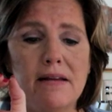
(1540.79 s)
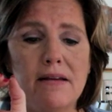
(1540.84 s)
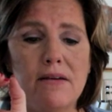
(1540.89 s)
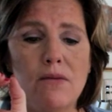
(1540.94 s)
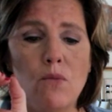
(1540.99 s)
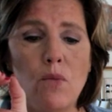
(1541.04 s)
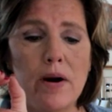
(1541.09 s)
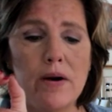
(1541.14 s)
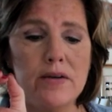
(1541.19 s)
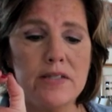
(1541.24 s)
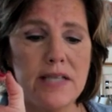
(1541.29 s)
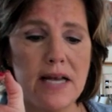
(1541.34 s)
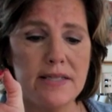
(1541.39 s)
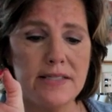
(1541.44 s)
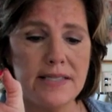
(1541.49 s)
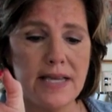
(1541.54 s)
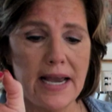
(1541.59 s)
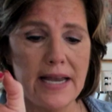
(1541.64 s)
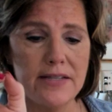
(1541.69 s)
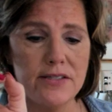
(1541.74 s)
Where is that
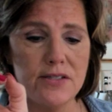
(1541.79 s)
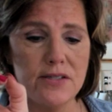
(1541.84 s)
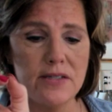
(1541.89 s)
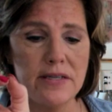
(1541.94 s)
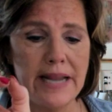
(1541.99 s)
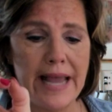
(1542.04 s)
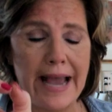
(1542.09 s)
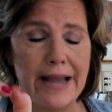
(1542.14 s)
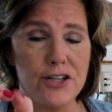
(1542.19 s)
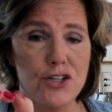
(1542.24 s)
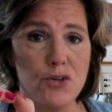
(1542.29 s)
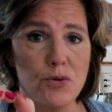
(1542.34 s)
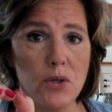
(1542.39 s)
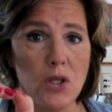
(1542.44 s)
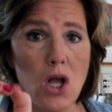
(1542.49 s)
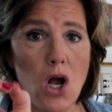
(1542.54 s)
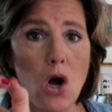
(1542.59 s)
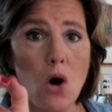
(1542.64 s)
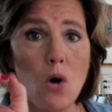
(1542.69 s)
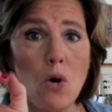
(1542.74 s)
sign's natural
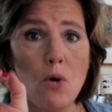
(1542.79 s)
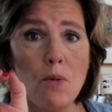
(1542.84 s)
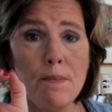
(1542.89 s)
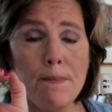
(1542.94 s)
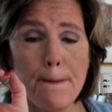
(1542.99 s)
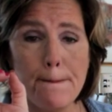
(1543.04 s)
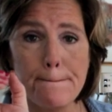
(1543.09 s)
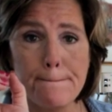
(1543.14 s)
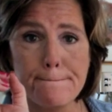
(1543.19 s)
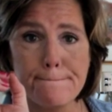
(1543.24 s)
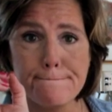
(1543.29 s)
home?